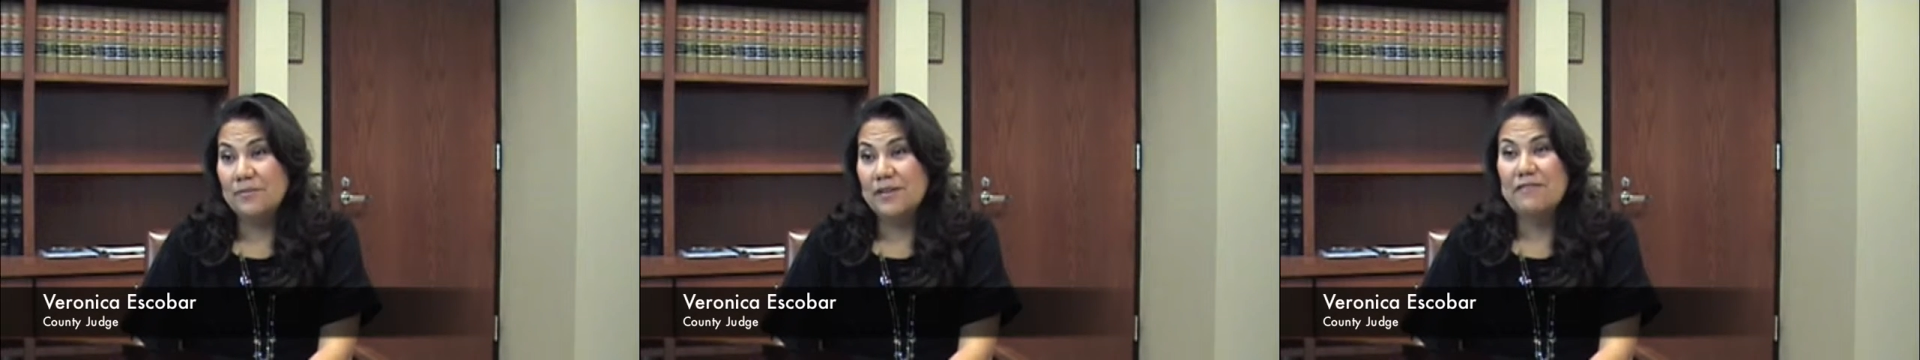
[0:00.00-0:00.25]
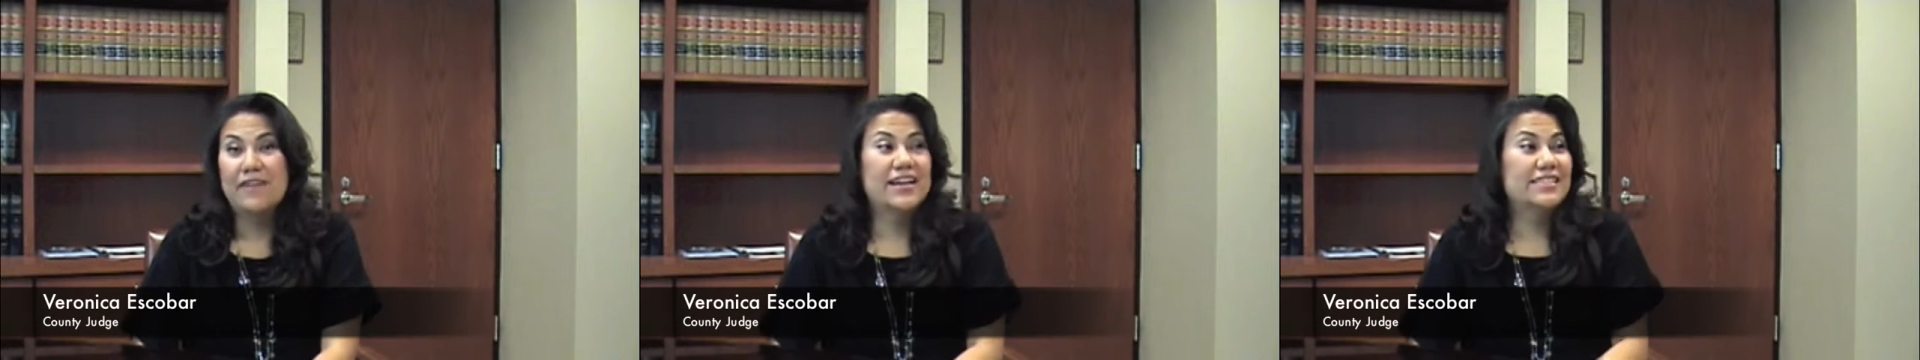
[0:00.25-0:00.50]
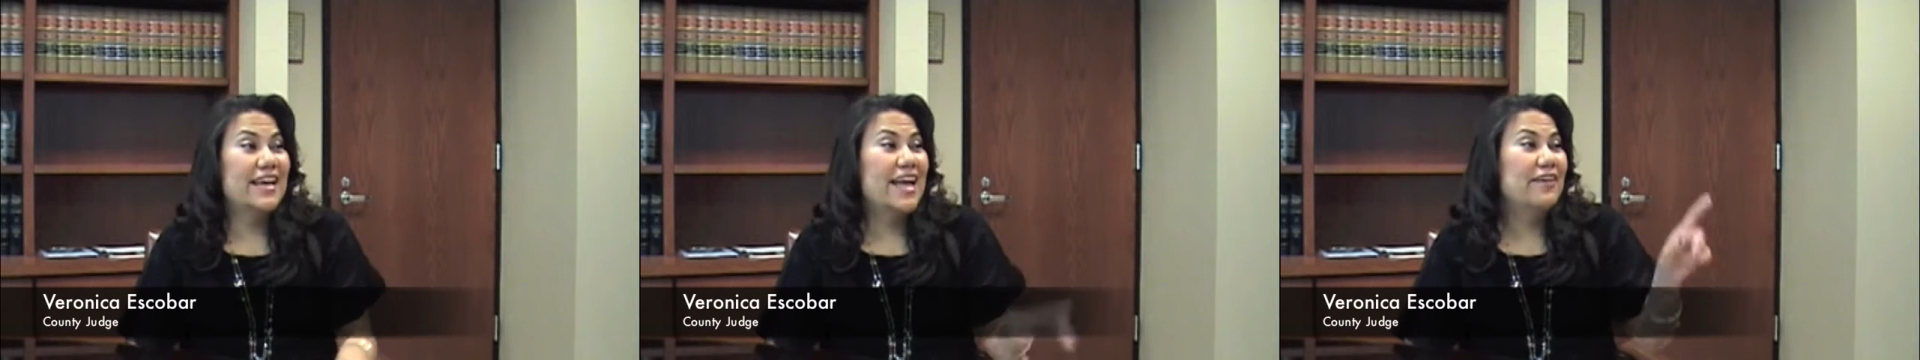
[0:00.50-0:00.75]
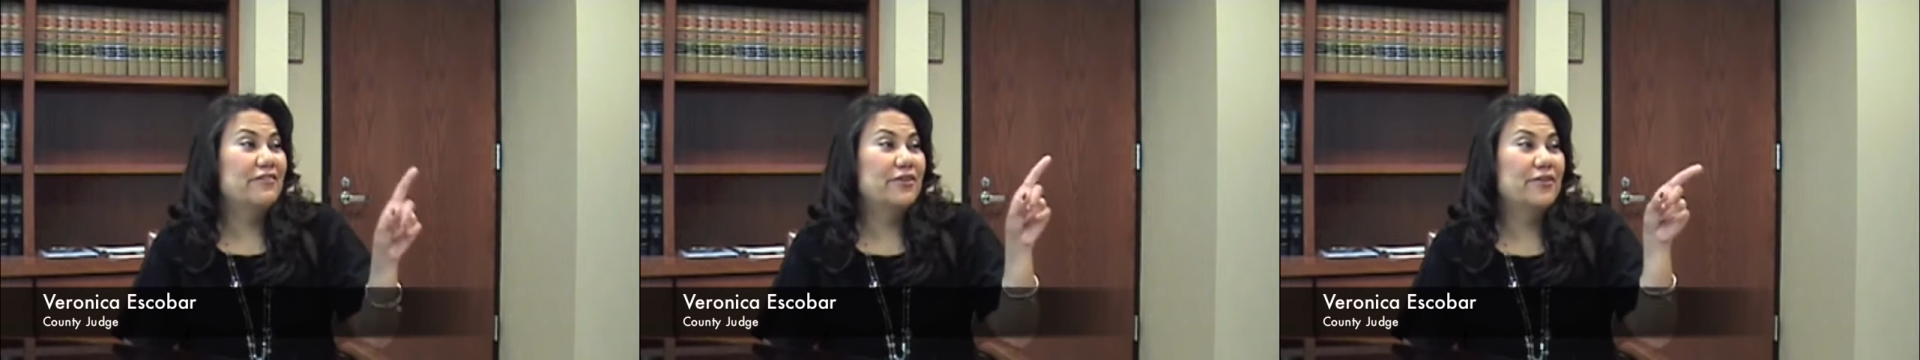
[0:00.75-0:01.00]
In fact, I
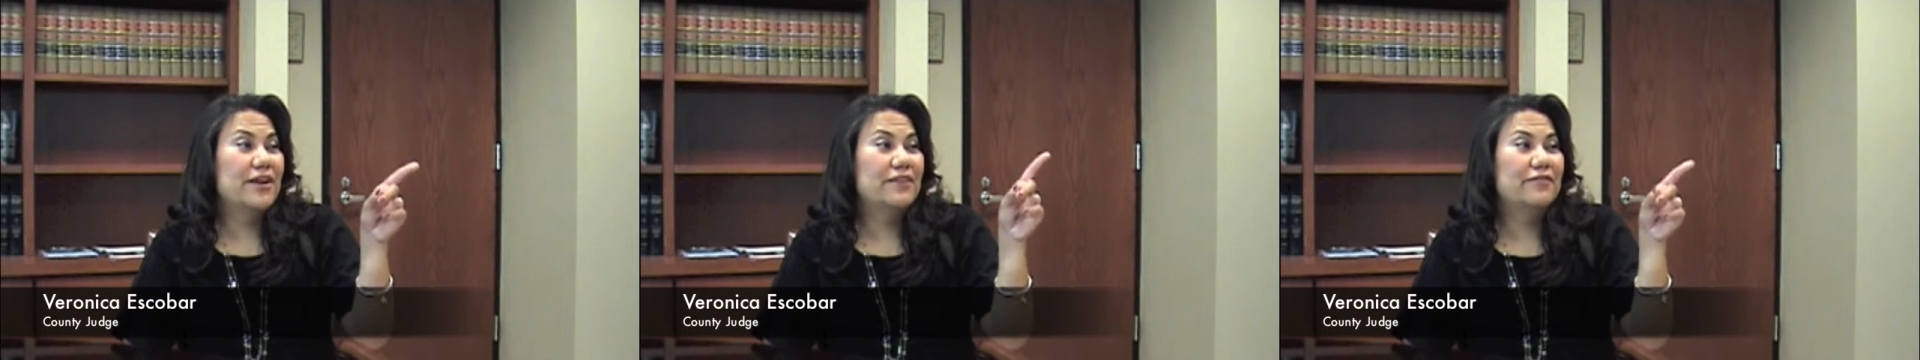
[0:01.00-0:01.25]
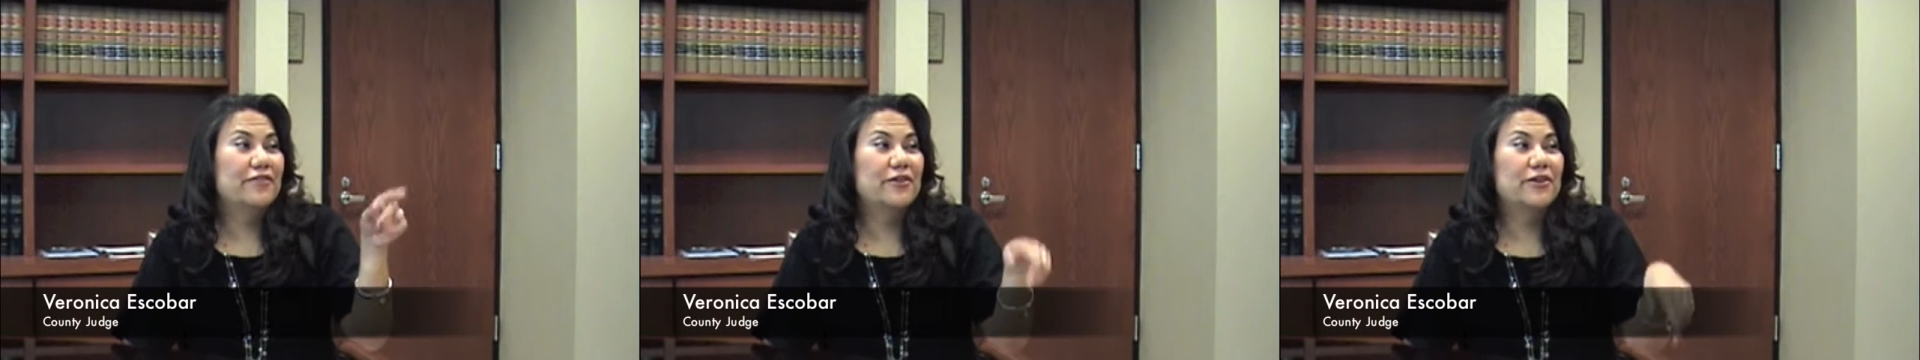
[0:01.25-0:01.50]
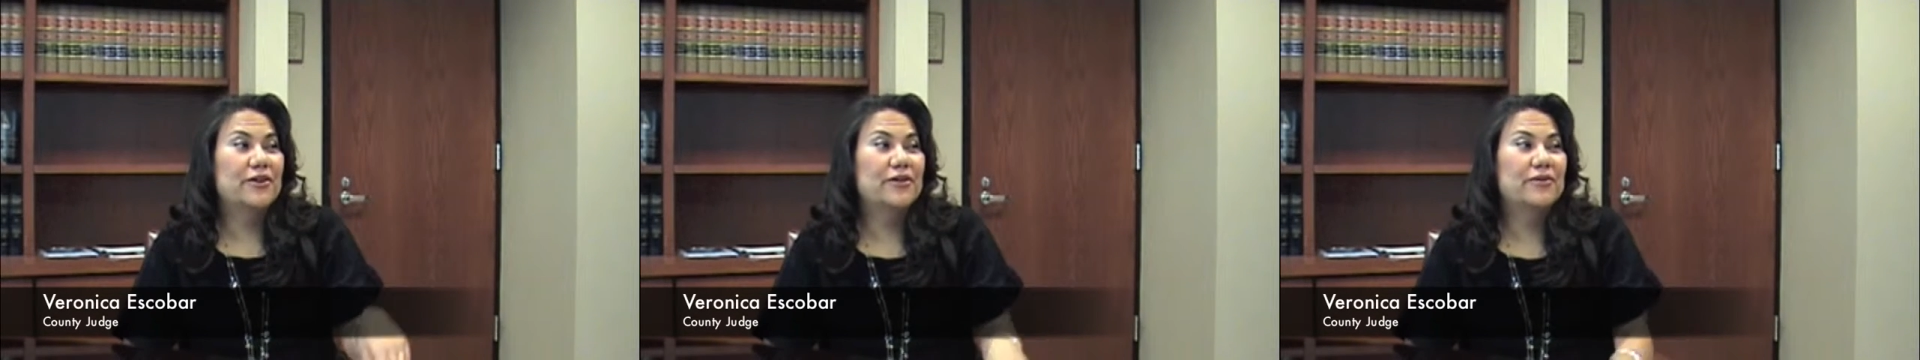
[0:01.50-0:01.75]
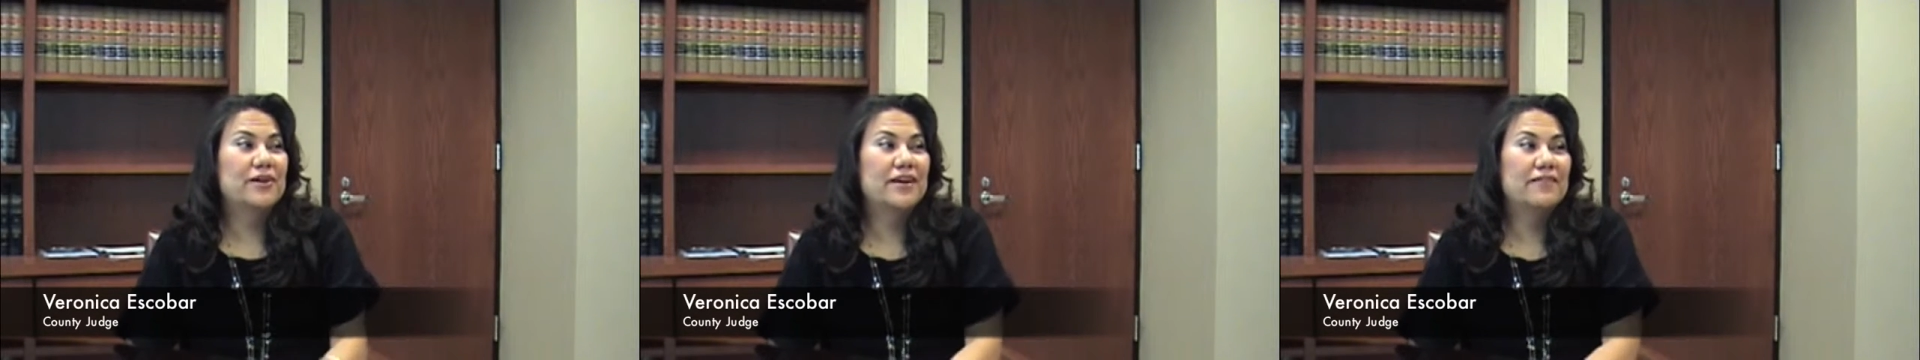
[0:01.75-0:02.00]
have a great
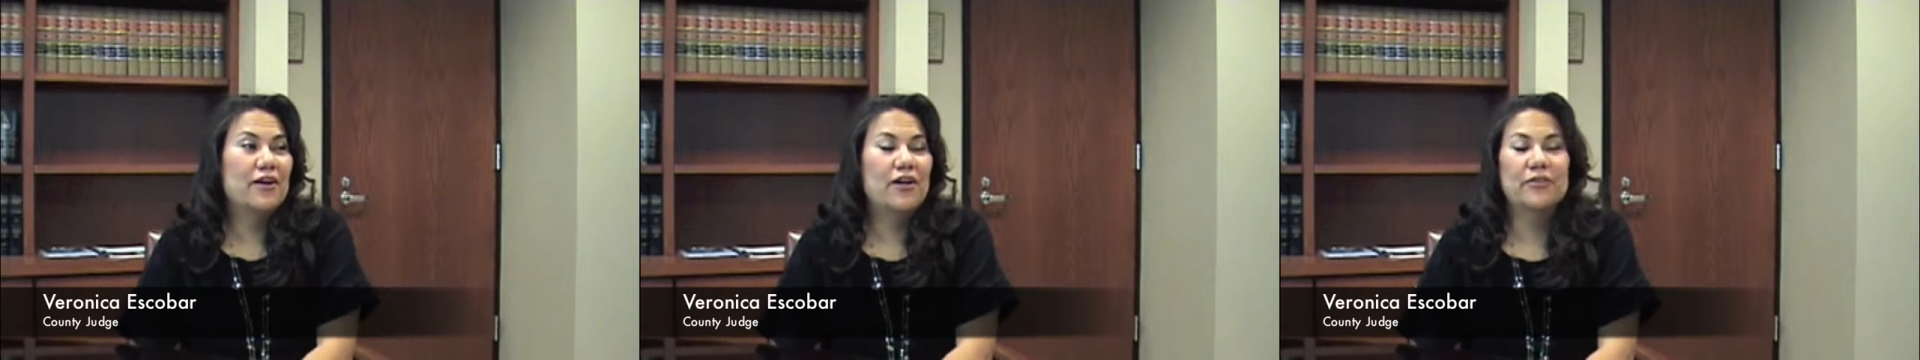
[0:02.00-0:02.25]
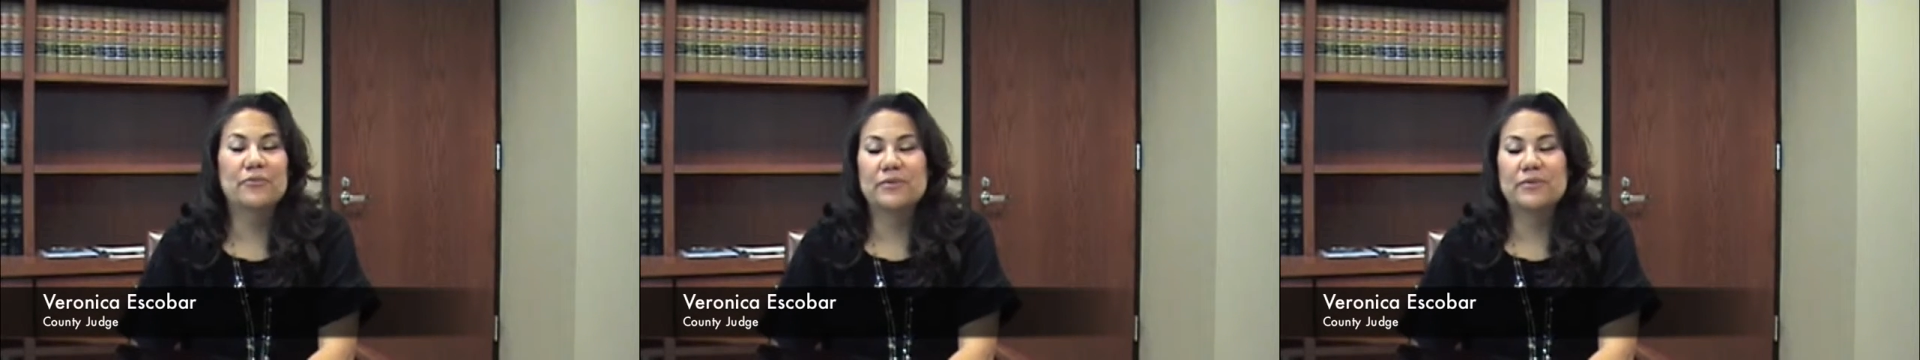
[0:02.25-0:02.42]
photo of all the